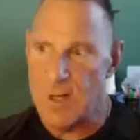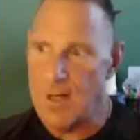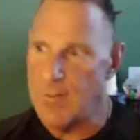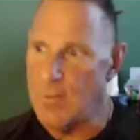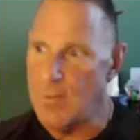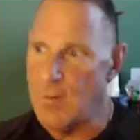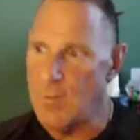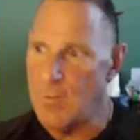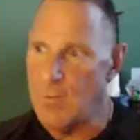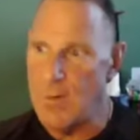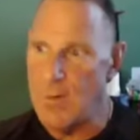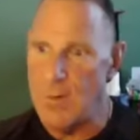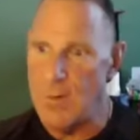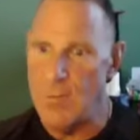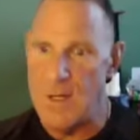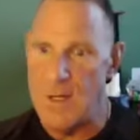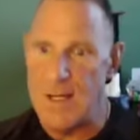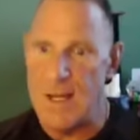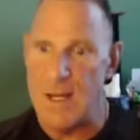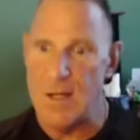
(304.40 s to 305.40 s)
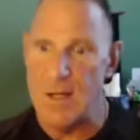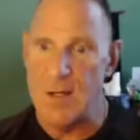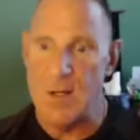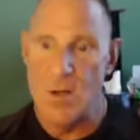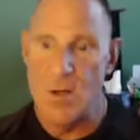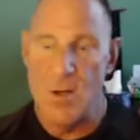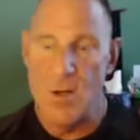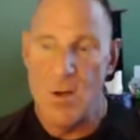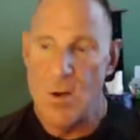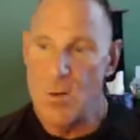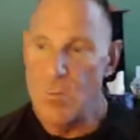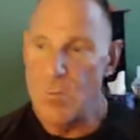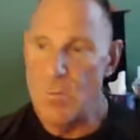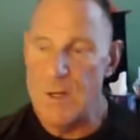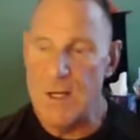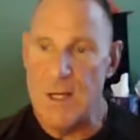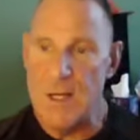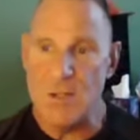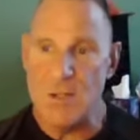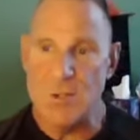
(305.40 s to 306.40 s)
But we, we got
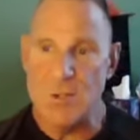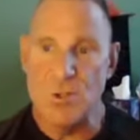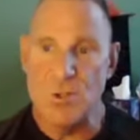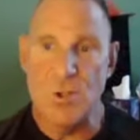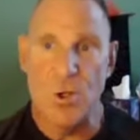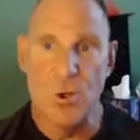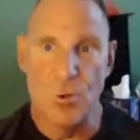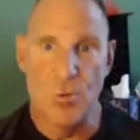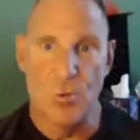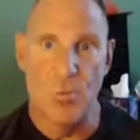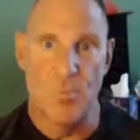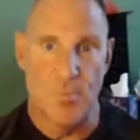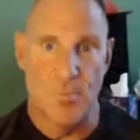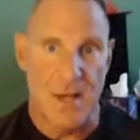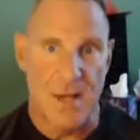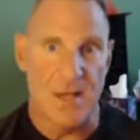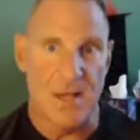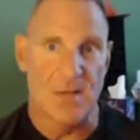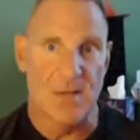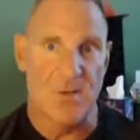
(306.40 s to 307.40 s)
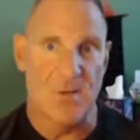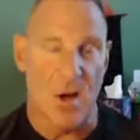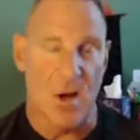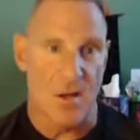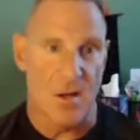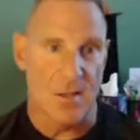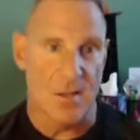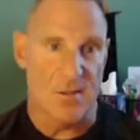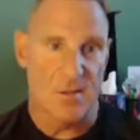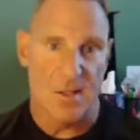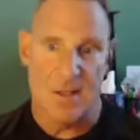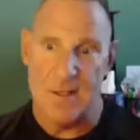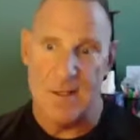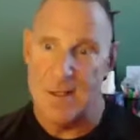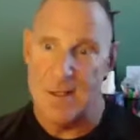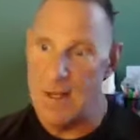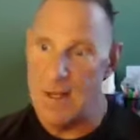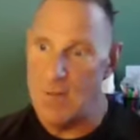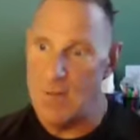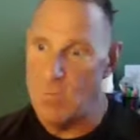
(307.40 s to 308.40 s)
we got two big dogs, and,
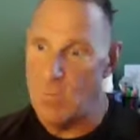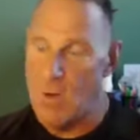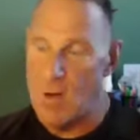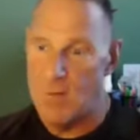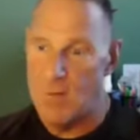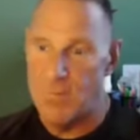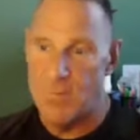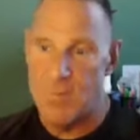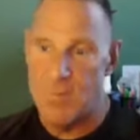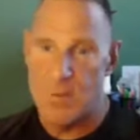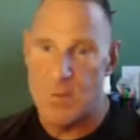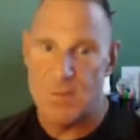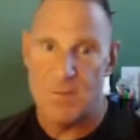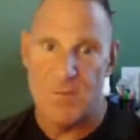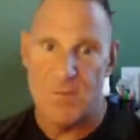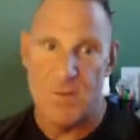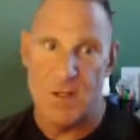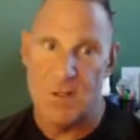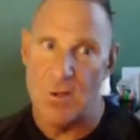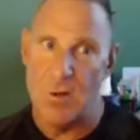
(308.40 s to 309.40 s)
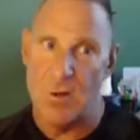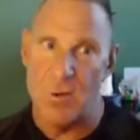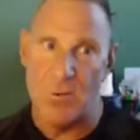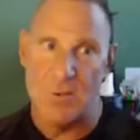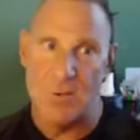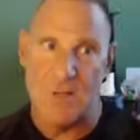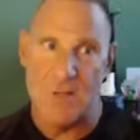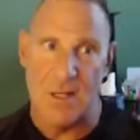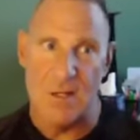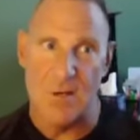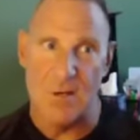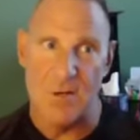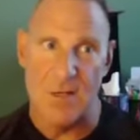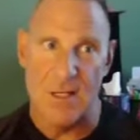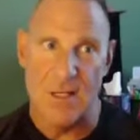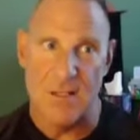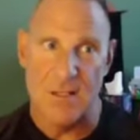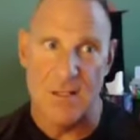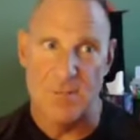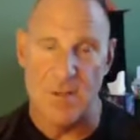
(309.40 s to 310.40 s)
and, one of them is Finn Goldinger, and
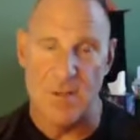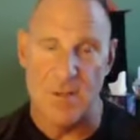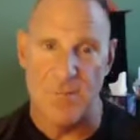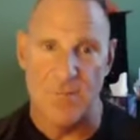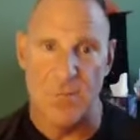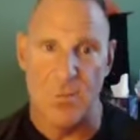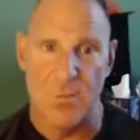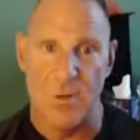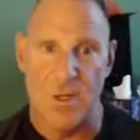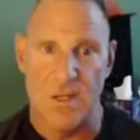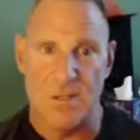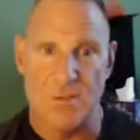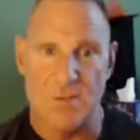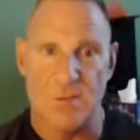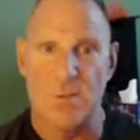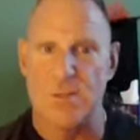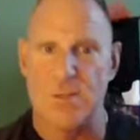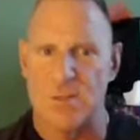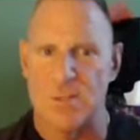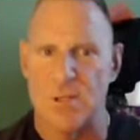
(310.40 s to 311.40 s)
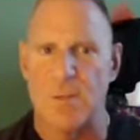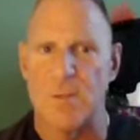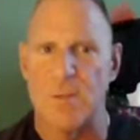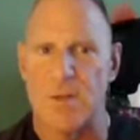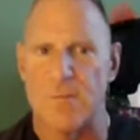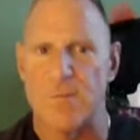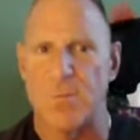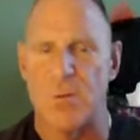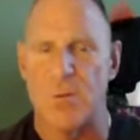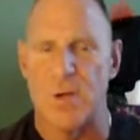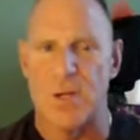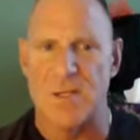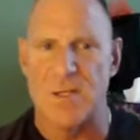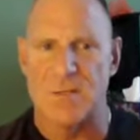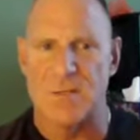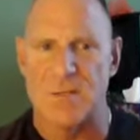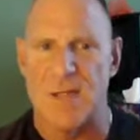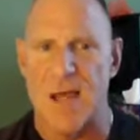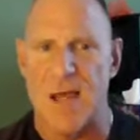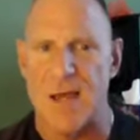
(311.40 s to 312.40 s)
he's been a four year he's going to be a four year
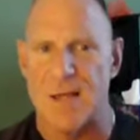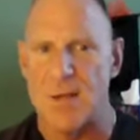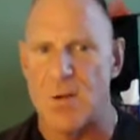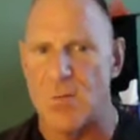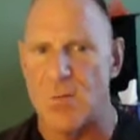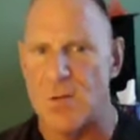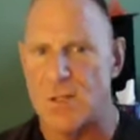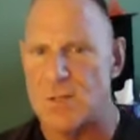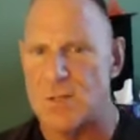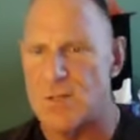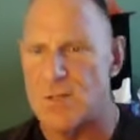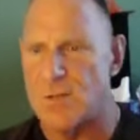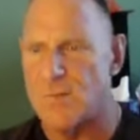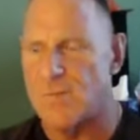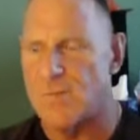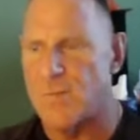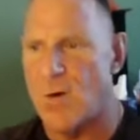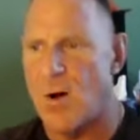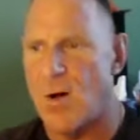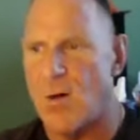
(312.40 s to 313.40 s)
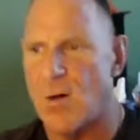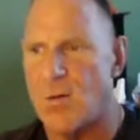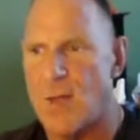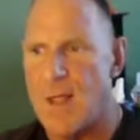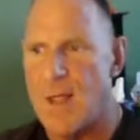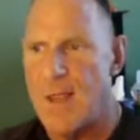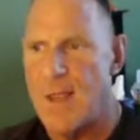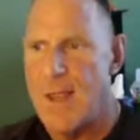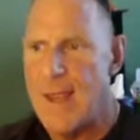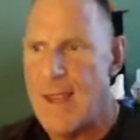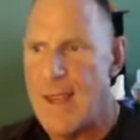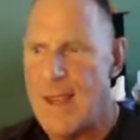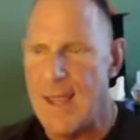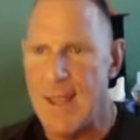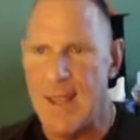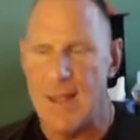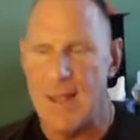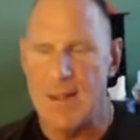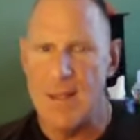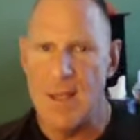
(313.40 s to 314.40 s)
starter going into the fall, and,
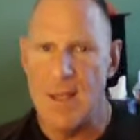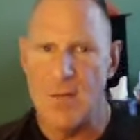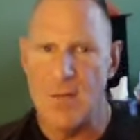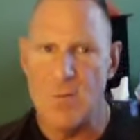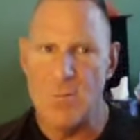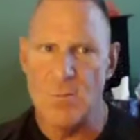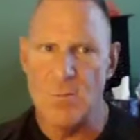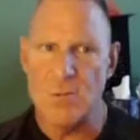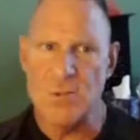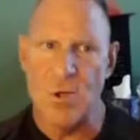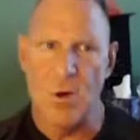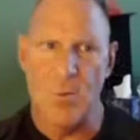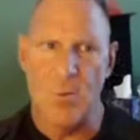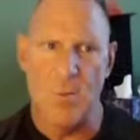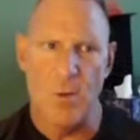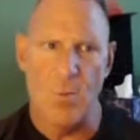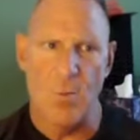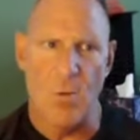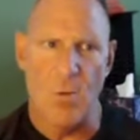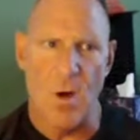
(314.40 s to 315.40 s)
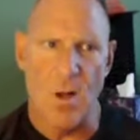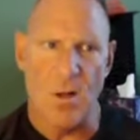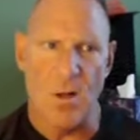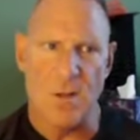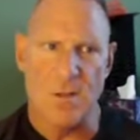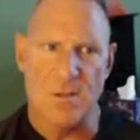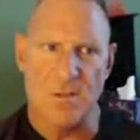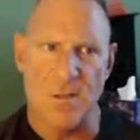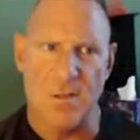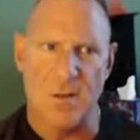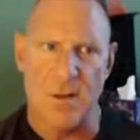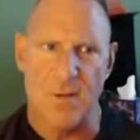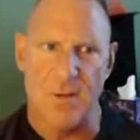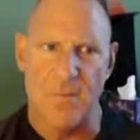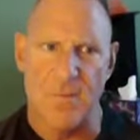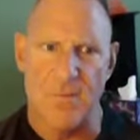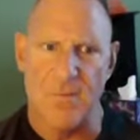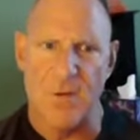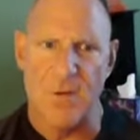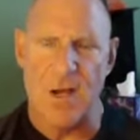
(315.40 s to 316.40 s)
and the other one was Kobe Wallace, a, a,
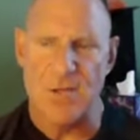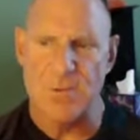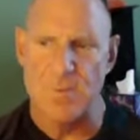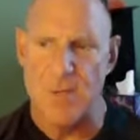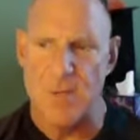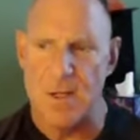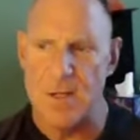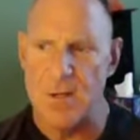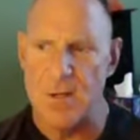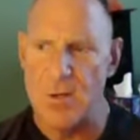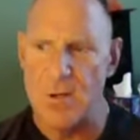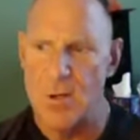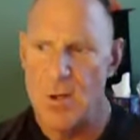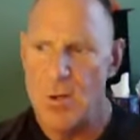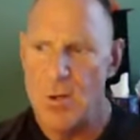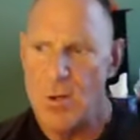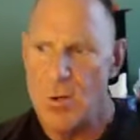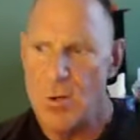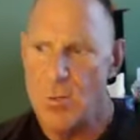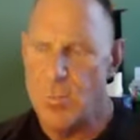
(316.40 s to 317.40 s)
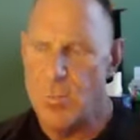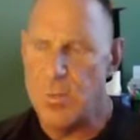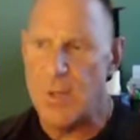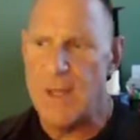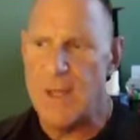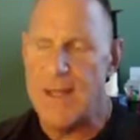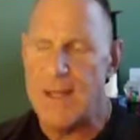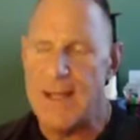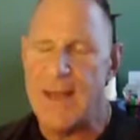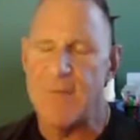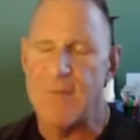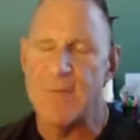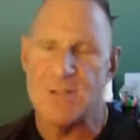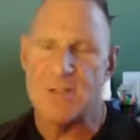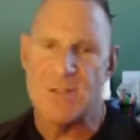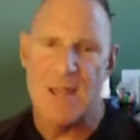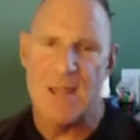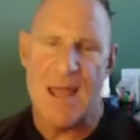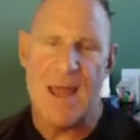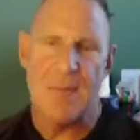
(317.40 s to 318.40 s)
freshman who played every
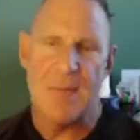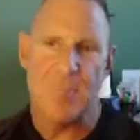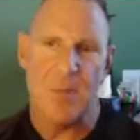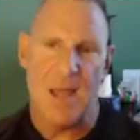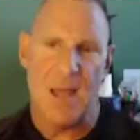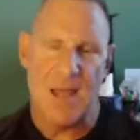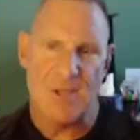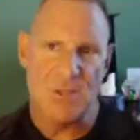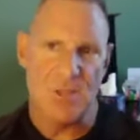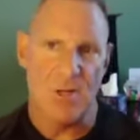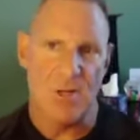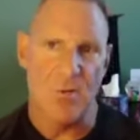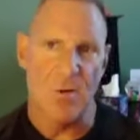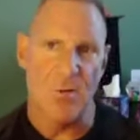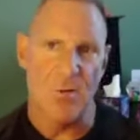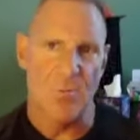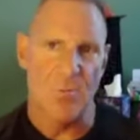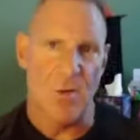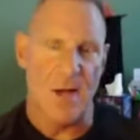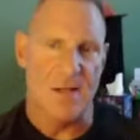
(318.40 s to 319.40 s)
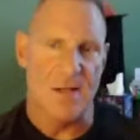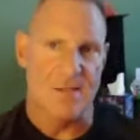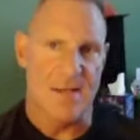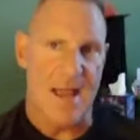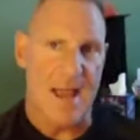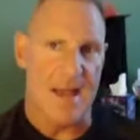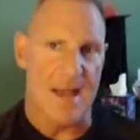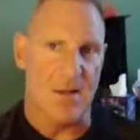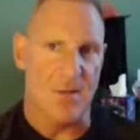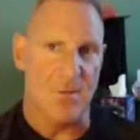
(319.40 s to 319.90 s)
snap last year at right tackle.